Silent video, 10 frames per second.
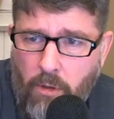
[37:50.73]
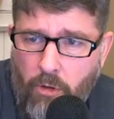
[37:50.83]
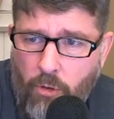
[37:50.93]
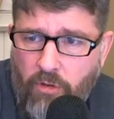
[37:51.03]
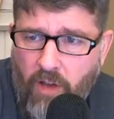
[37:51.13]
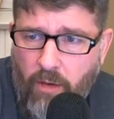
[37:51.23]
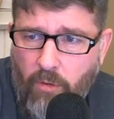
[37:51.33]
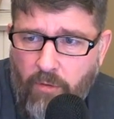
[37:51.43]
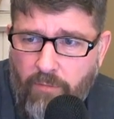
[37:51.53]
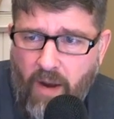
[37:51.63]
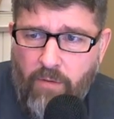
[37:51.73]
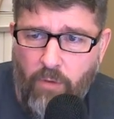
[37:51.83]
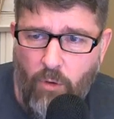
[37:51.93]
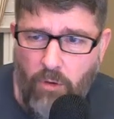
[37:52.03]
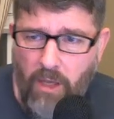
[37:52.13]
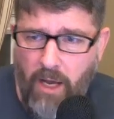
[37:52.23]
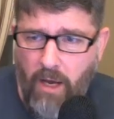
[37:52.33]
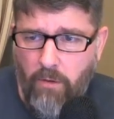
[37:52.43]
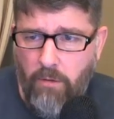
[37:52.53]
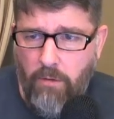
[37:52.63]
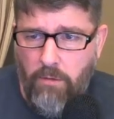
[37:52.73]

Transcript: New tank with a 5-year-old clown.